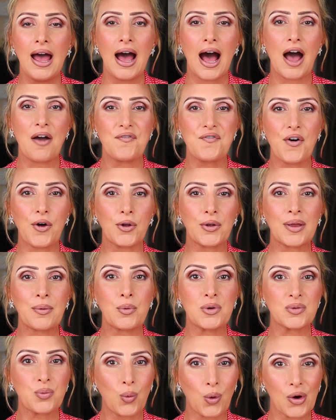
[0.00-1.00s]
I felt it
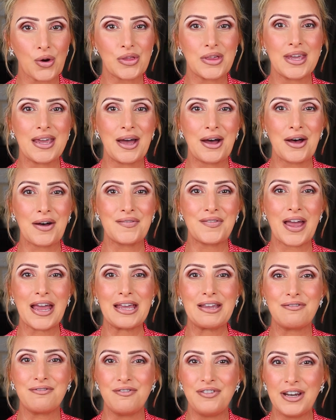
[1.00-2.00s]
was worthy of
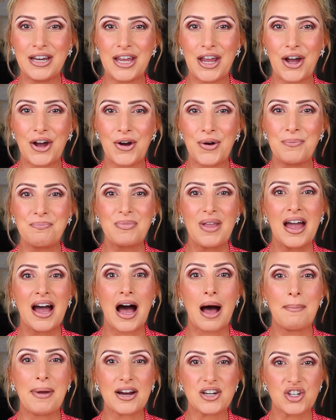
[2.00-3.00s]
a video.
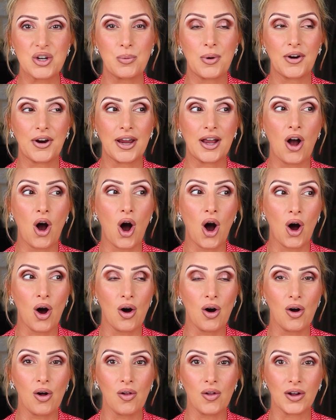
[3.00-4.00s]
I'm actually wearing
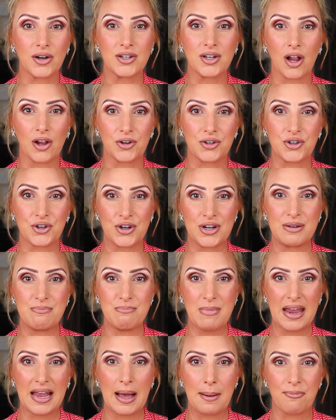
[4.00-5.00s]
all Dollar Tree
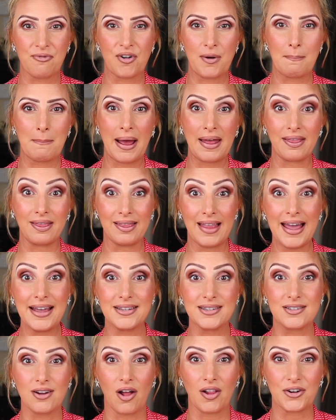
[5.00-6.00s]
makeup from my
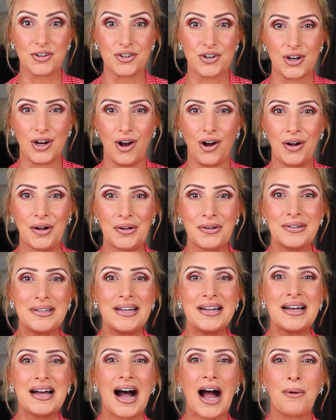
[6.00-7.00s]
last Dollar Tree haul.
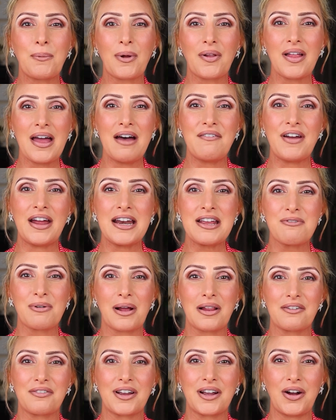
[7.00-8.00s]
I will have any
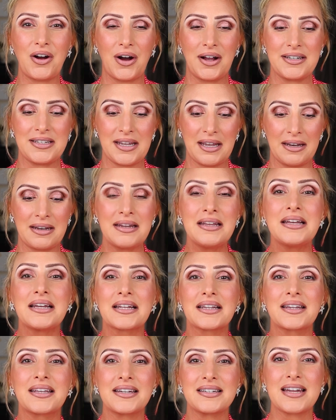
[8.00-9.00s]
relevant content
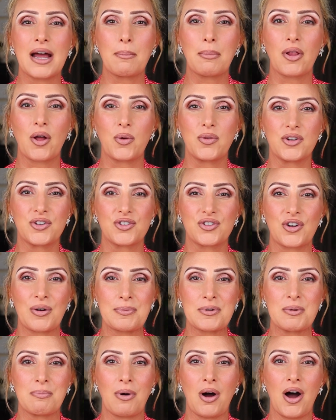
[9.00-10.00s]
linked down below in the
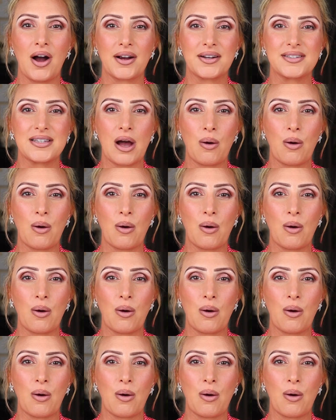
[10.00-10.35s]
description box.